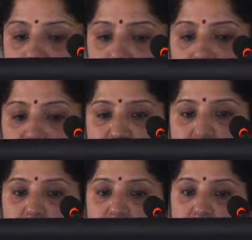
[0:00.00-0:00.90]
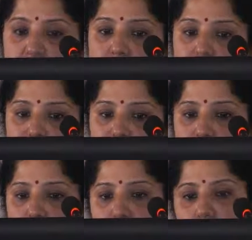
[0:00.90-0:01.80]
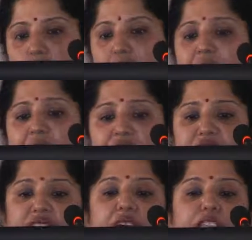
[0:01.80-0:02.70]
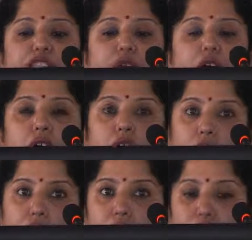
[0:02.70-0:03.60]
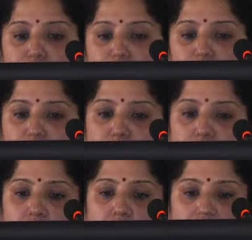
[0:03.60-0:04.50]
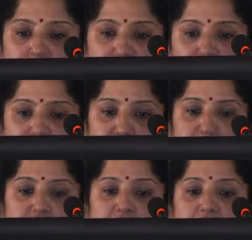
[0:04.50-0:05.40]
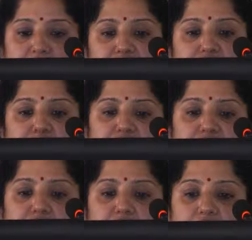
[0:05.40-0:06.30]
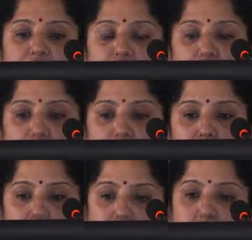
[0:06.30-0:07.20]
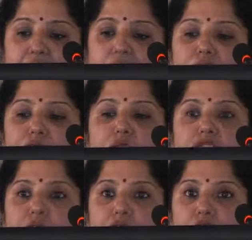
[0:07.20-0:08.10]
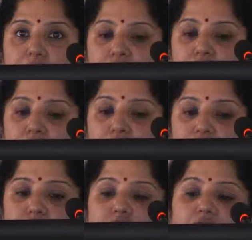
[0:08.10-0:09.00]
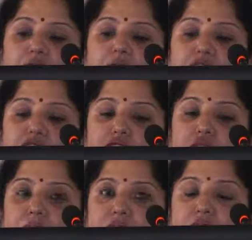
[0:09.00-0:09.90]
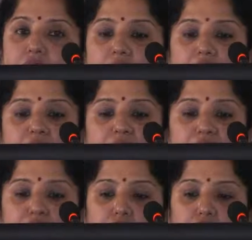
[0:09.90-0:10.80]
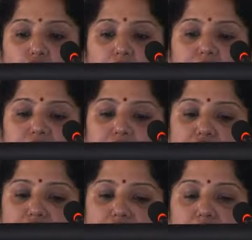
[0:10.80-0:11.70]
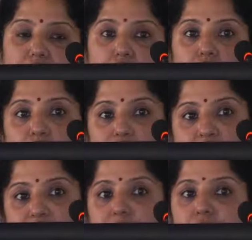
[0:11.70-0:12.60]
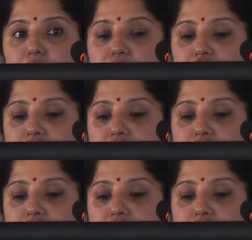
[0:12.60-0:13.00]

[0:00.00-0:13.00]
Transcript: that which stage it is. N stands for lymph node. NX means there's nearby lymph nodes cannot be evaluated, whereas N0 means there is no evidence of lymph node, whereas N1 to